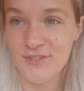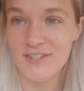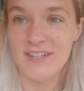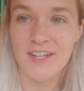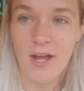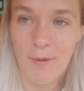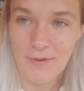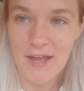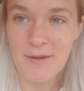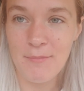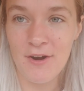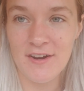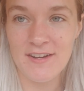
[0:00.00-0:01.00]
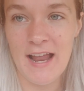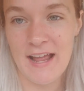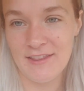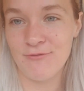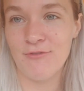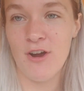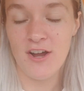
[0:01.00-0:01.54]
of the cupcake part and not
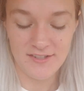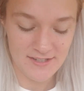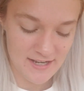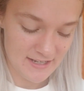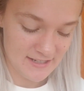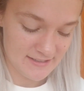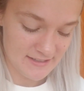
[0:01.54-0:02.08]
the frosting, because